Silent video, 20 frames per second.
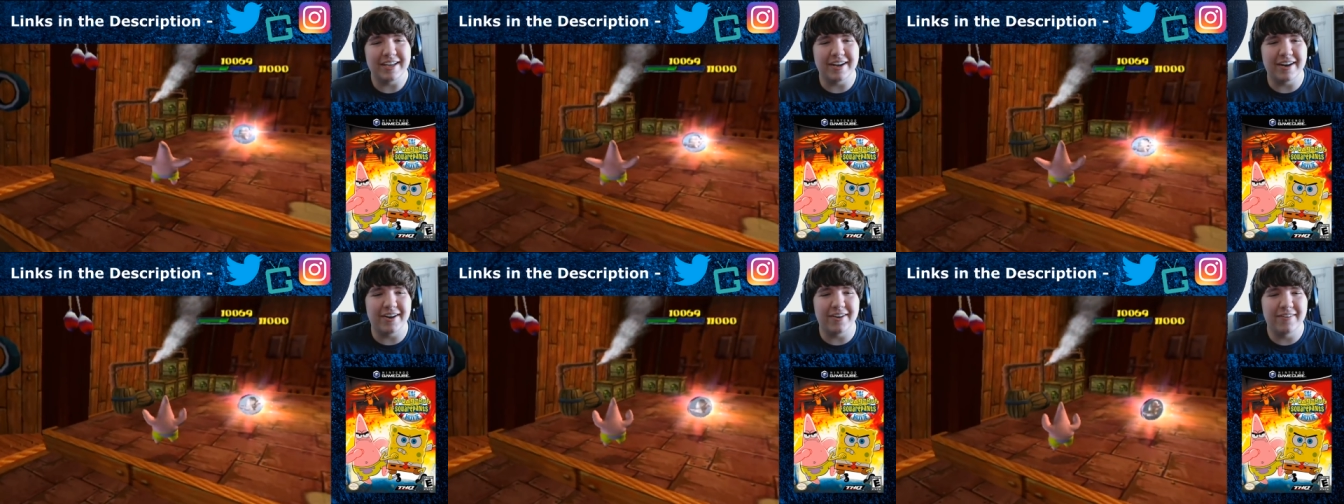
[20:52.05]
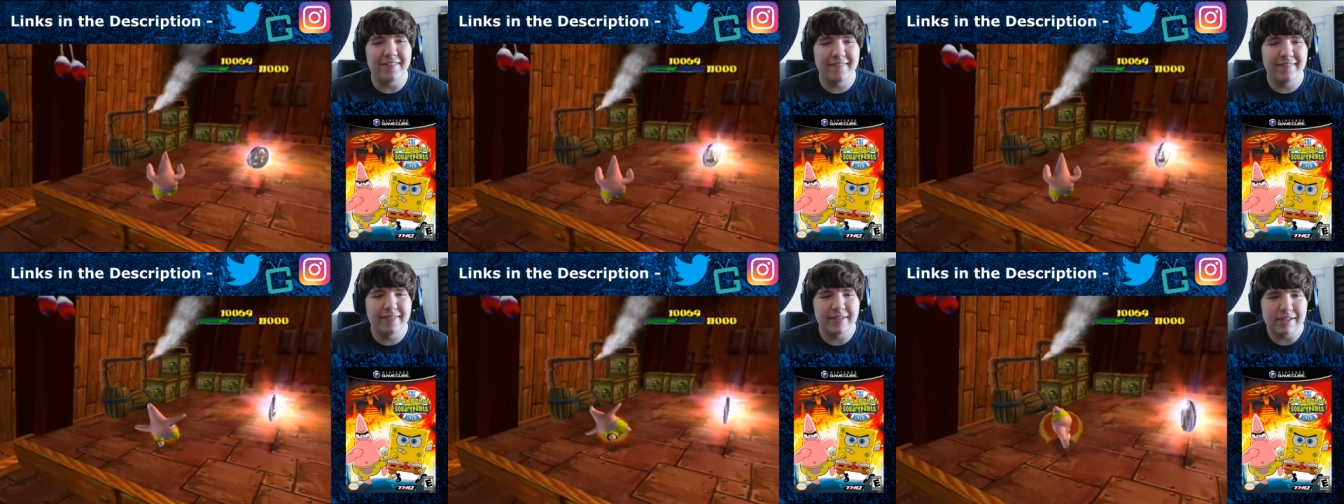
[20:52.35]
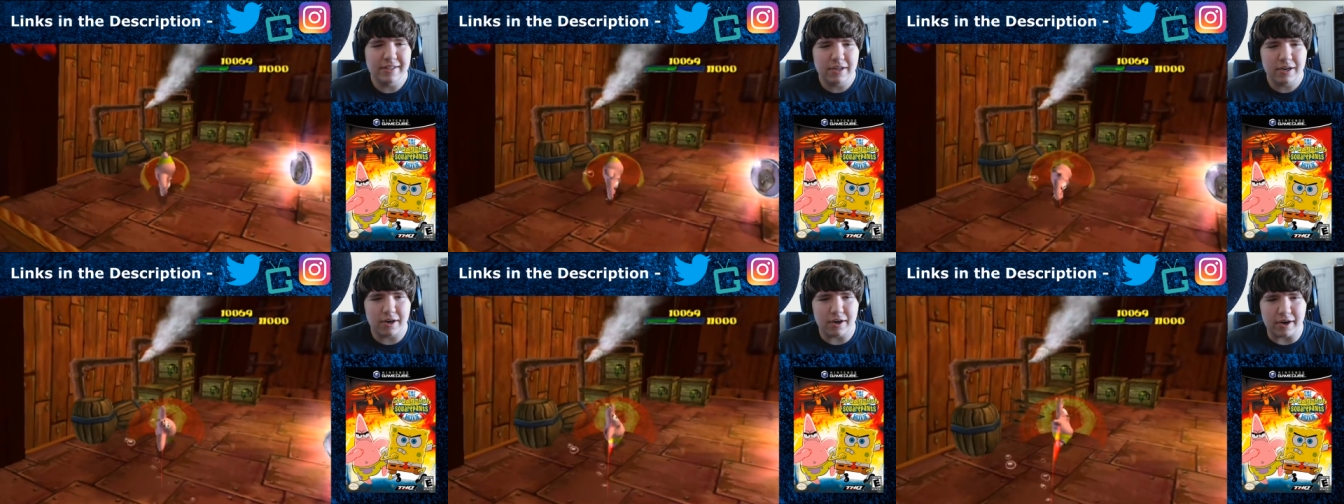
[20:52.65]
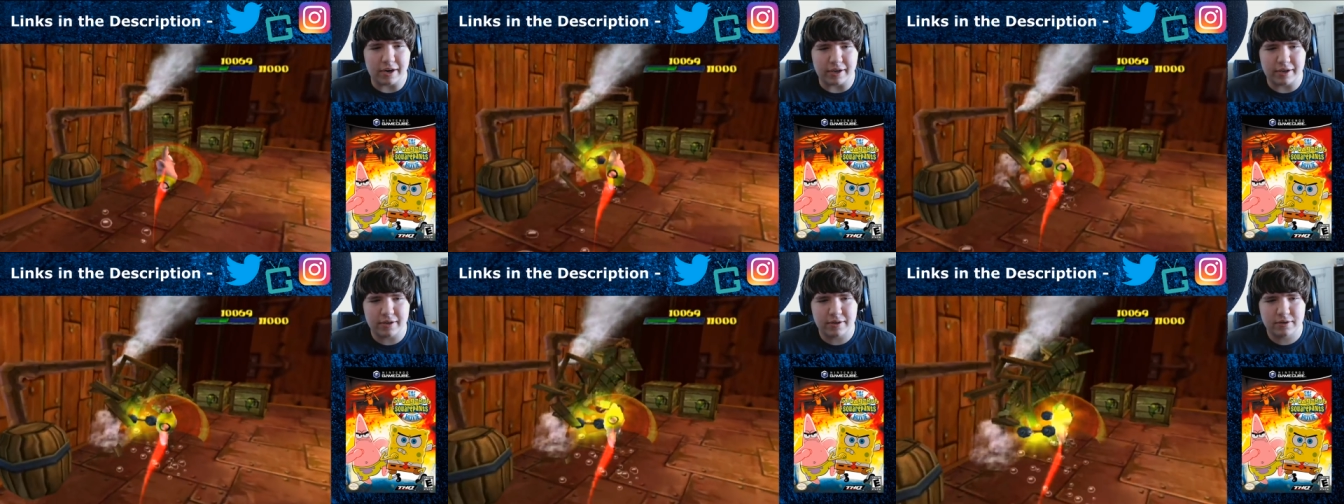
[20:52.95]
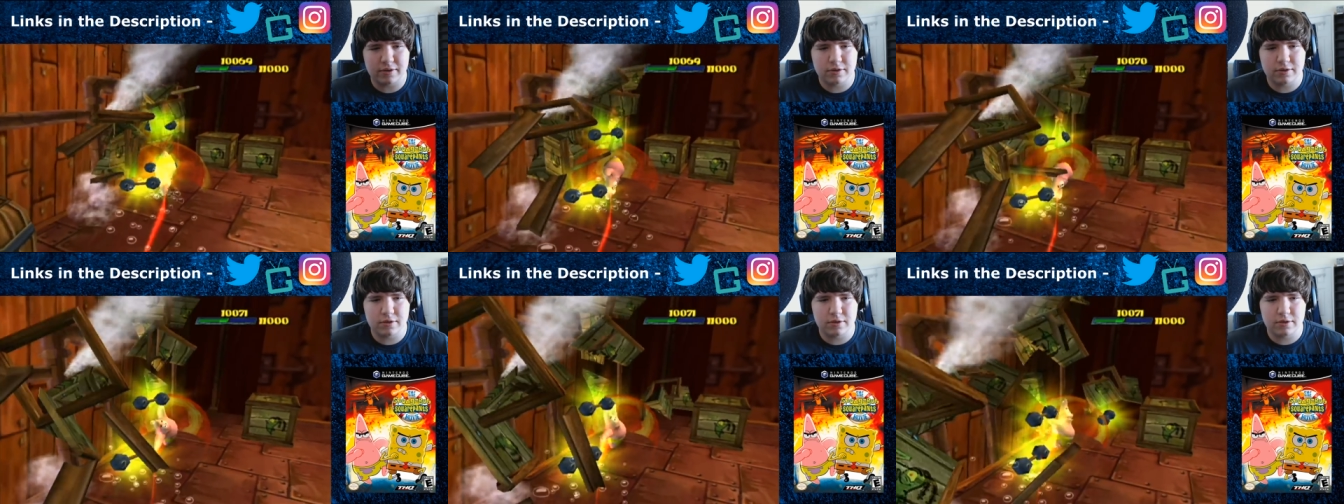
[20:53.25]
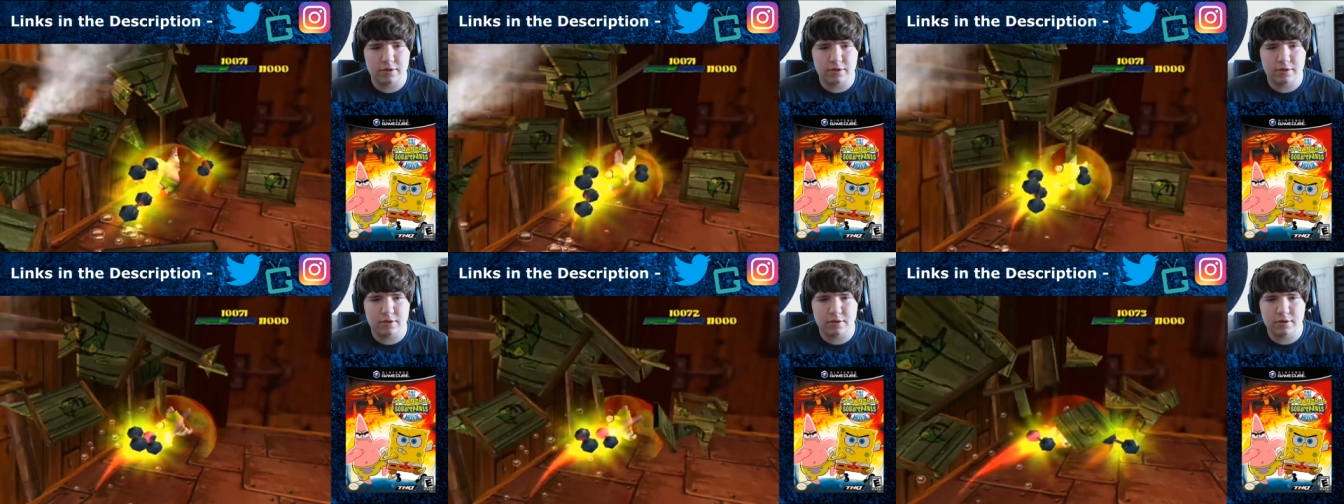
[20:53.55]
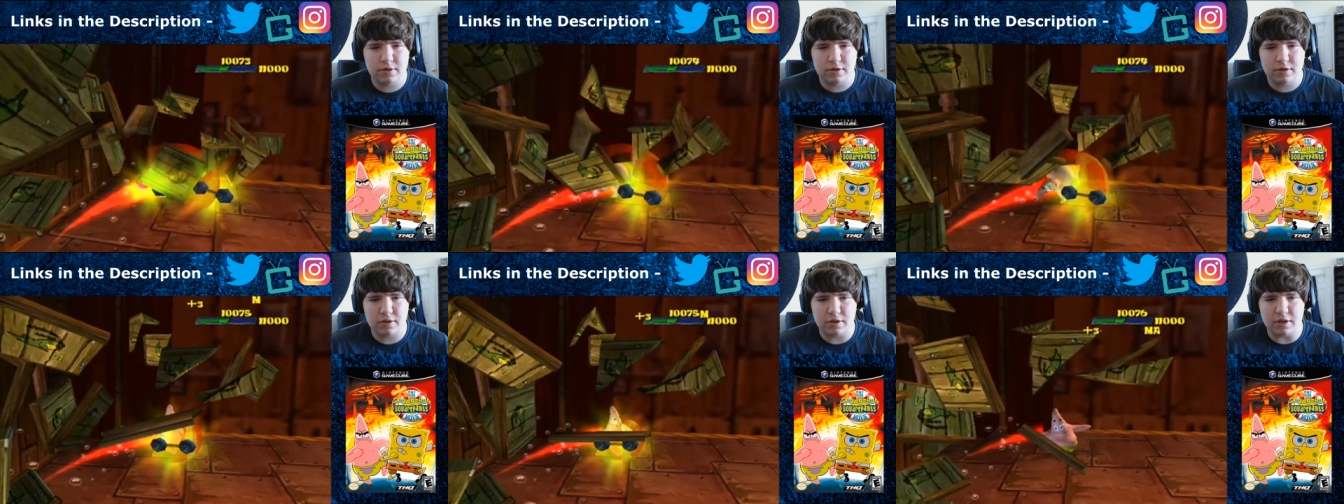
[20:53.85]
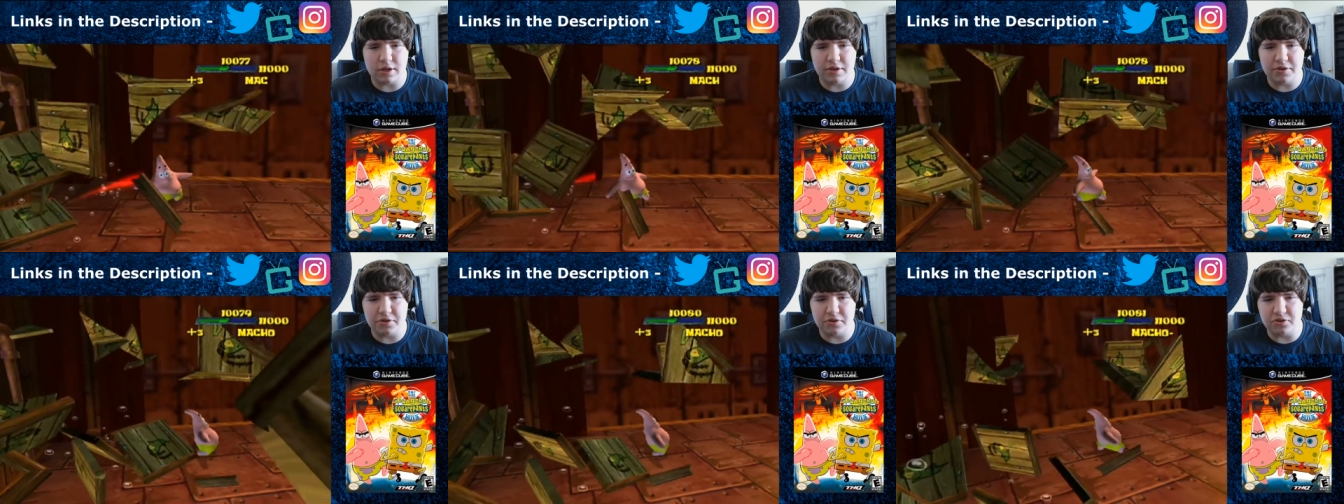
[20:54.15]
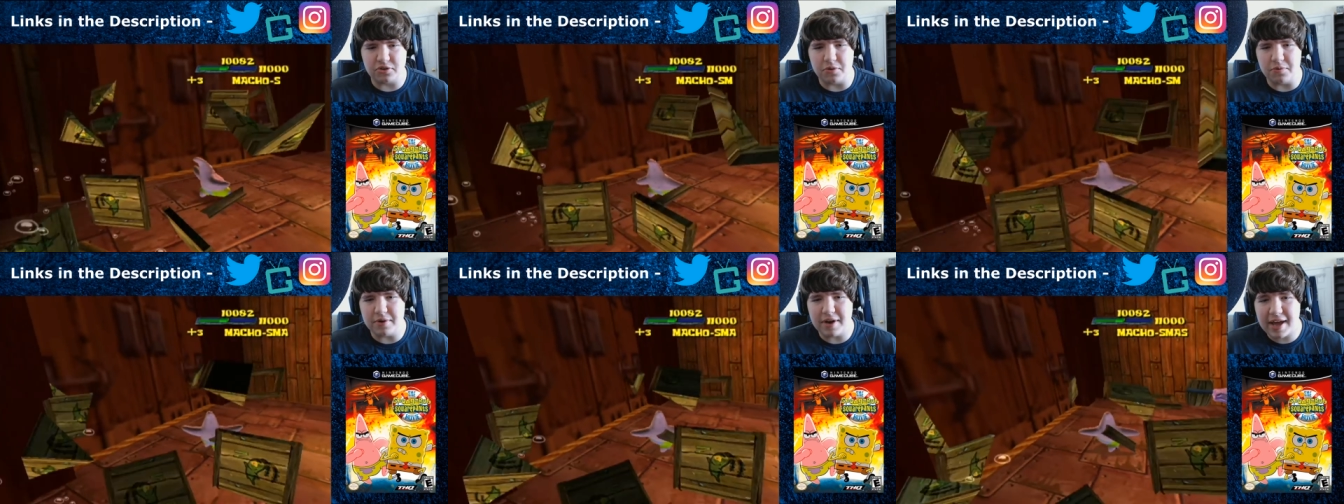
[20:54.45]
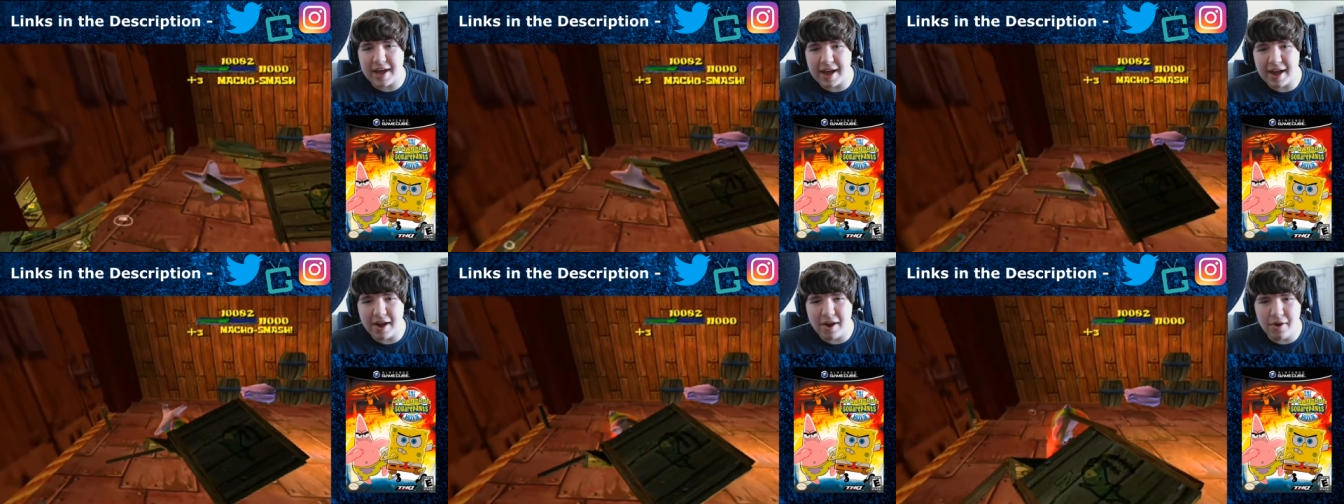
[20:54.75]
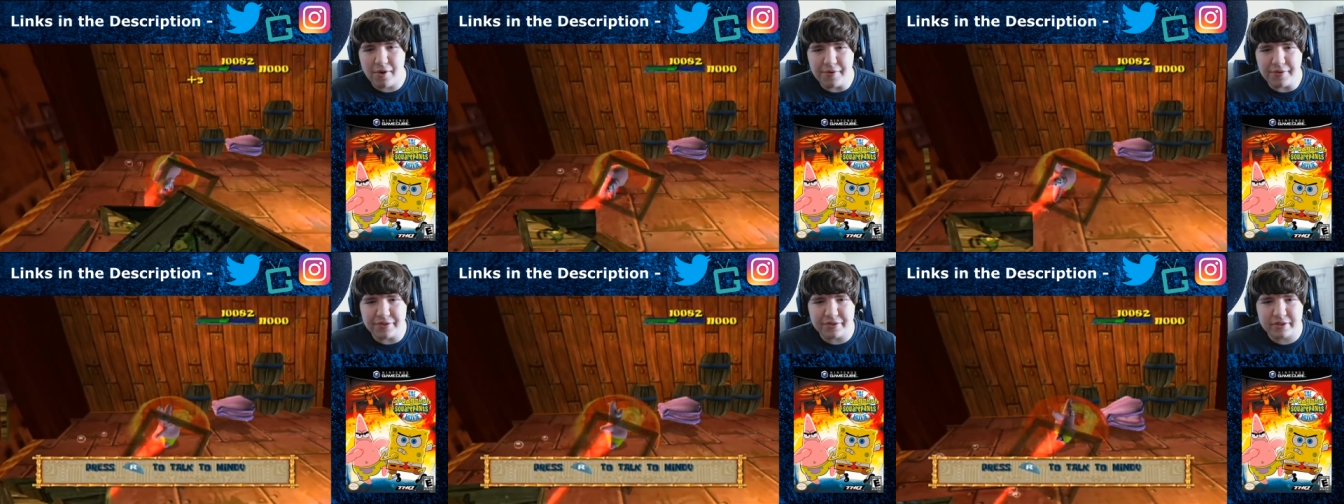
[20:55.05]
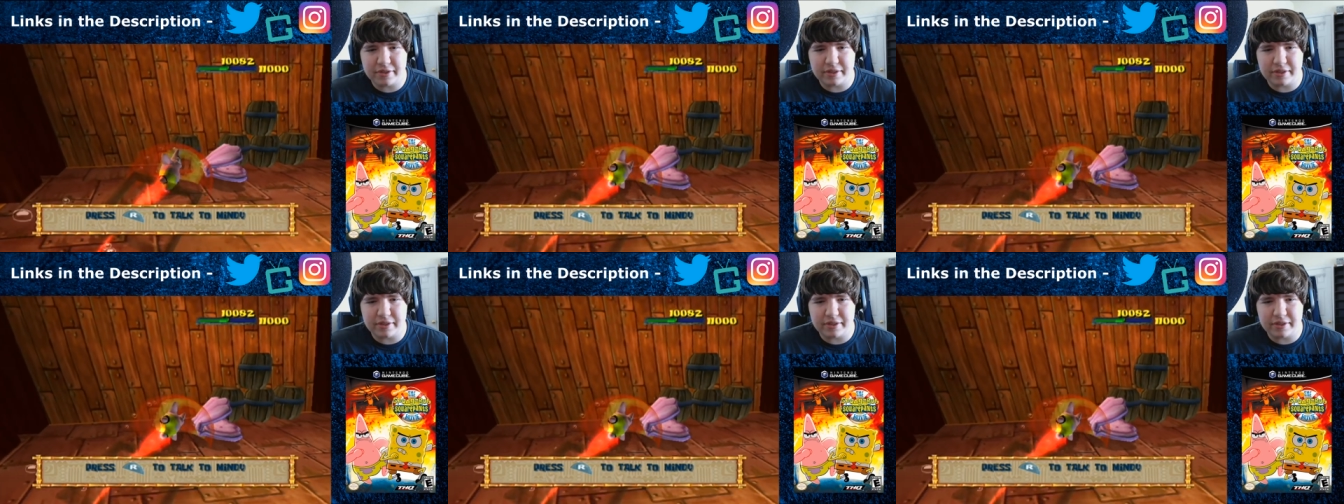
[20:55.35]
you know? Alright. So now,